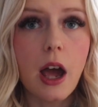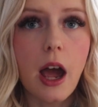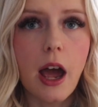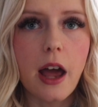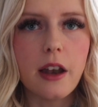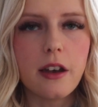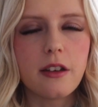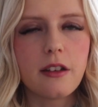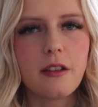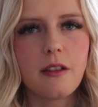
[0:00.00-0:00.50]

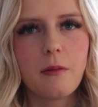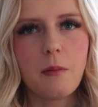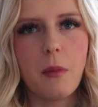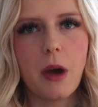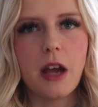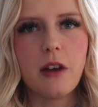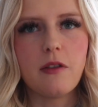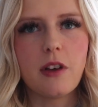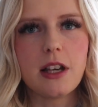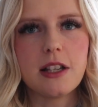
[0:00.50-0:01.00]
and
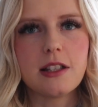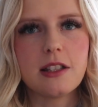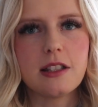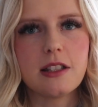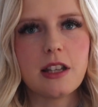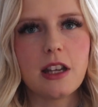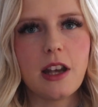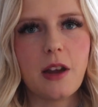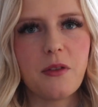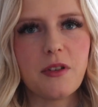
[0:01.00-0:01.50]
my advice
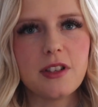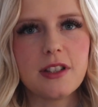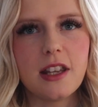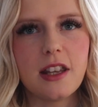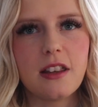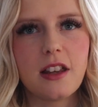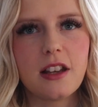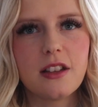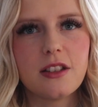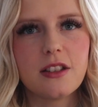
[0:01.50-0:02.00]
is to never
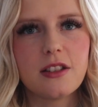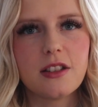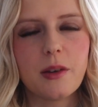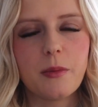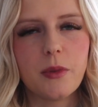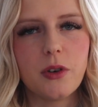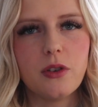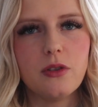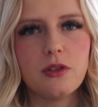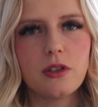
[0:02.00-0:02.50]
say that to
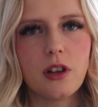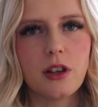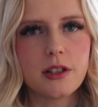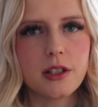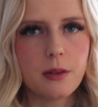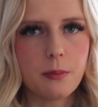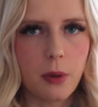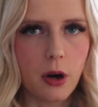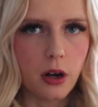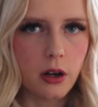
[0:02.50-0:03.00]
someone who's
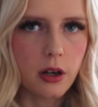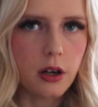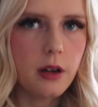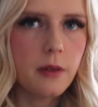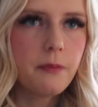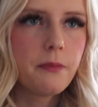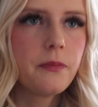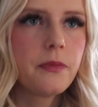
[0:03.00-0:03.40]
lost a partner.